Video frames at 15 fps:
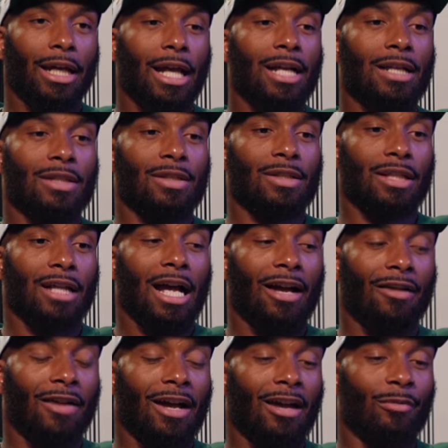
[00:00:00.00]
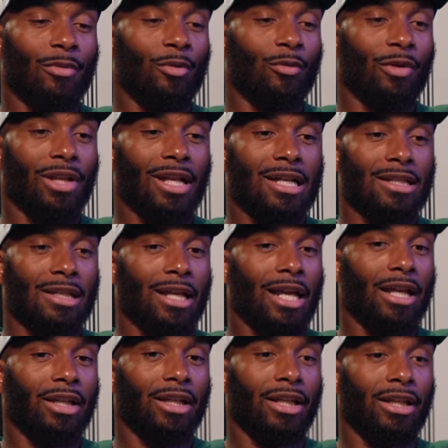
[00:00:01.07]
that's, that's a fact. I, have been realizing
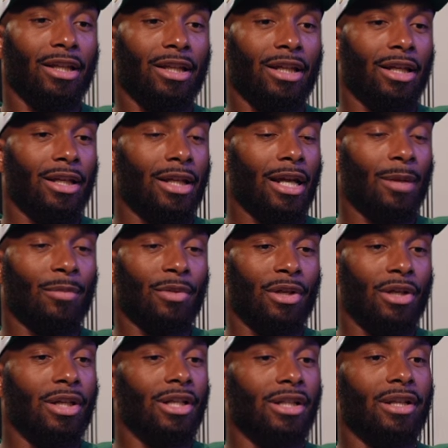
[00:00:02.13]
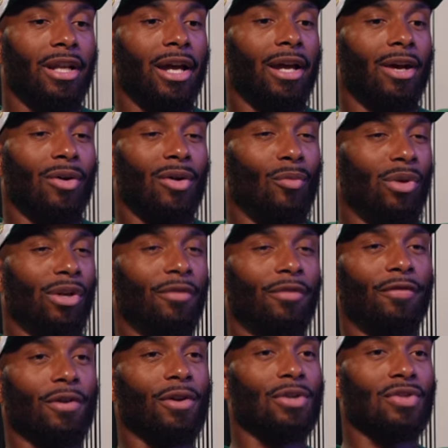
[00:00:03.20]
that lately, and I'm good now. When it
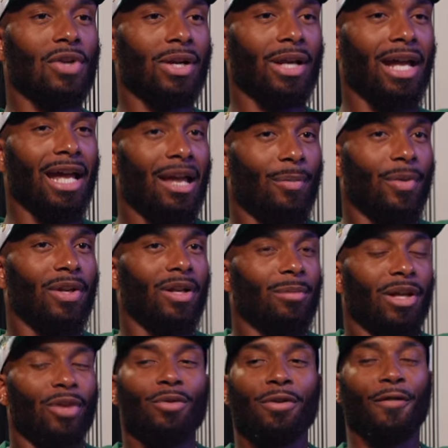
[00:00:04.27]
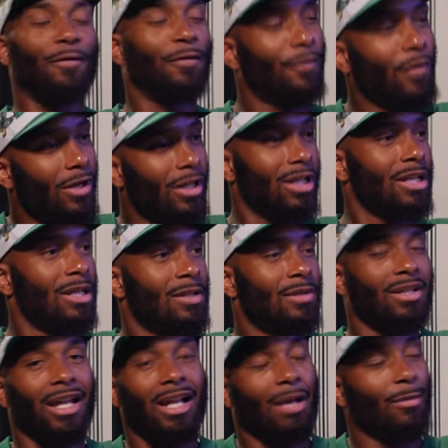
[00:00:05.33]
first started happening, I'm like, "Who the fuck are these?
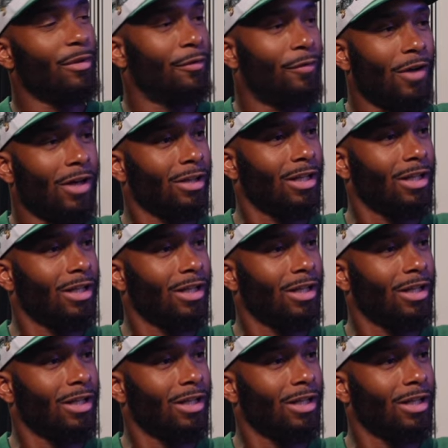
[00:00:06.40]
They got me fucked